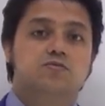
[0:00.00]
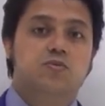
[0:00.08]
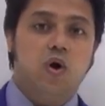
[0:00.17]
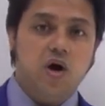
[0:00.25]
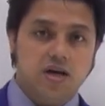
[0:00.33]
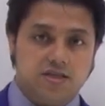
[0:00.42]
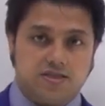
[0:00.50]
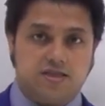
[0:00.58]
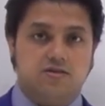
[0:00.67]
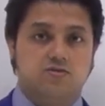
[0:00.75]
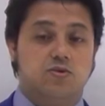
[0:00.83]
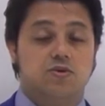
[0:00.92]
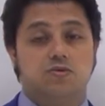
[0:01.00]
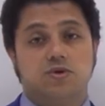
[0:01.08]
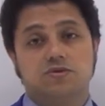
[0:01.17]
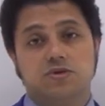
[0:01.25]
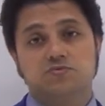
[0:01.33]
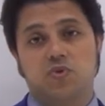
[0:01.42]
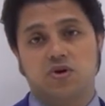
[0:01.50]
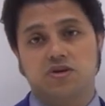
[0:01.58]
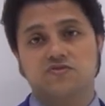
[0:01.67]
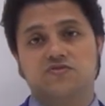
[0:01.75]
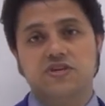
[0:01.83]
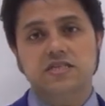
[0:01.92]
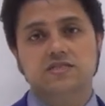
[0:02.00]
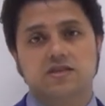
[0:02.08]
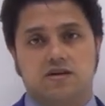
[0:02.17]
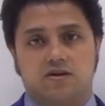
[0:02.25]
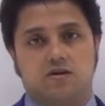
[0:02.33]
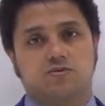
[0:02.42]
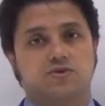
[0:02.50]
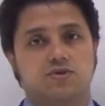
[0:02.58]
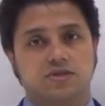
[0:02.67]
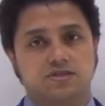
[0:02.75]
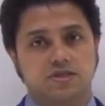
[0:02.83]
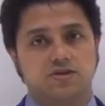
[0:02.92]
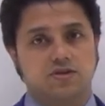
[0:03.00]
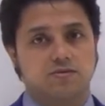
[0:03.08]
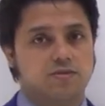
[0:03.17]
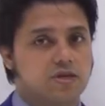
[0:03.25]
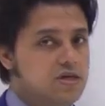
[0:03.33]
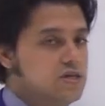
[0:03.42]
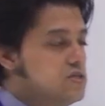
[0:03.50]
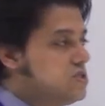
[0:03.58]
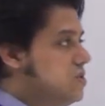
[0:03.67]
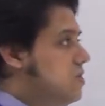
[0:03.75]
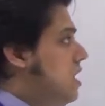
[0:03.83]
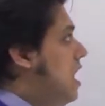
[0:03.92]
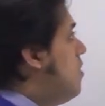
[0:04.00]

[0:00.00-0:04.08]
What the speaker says: point and one of the important feature of Sjogren syndrome. So